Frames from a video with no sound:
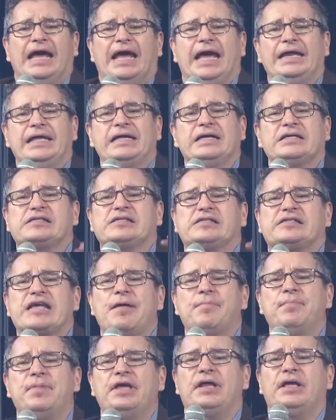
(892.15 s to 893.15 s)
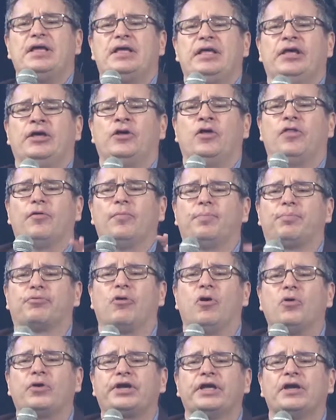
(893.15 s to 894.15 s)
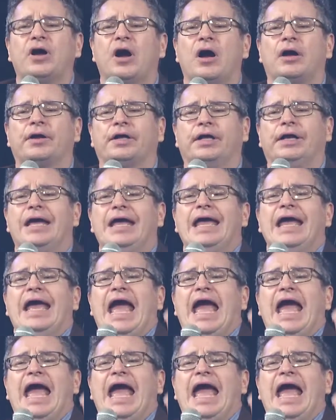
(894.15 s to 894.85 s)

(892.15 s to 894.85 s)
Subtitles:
and he has sent me to heal the brokenhearted